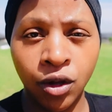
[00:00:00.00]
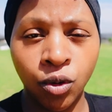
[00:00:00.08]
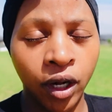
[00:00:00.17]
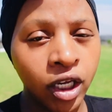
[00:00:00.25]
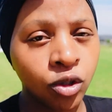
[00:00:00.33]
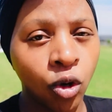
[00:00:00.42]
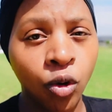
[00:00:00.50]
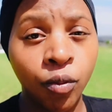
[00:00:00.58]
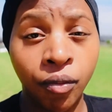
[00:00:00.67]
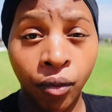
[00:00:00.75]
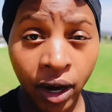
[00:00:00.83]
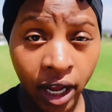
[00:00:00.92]
your hair is going to
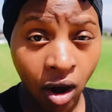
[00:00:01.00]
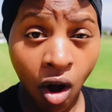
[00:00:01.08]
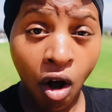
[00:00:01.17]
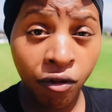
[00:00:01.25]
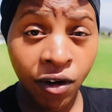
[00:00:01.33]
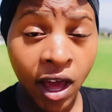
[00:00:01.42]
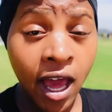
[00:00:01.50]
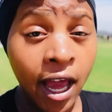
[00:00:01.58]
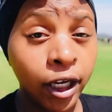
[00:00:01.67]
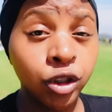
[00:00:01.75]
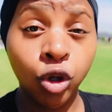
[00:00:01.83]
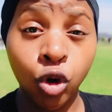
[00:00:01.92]
break off
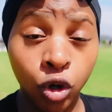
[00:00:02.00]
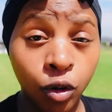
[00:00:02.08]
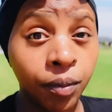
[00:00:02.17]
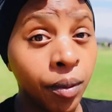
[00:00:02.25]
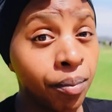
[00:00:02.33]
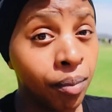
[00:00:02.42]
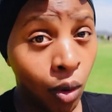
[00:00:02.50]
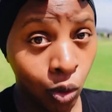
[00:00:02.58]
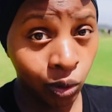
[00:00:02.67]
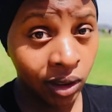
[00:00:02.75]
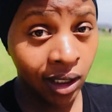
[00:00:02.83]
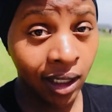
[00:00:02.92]
and you're going to be bald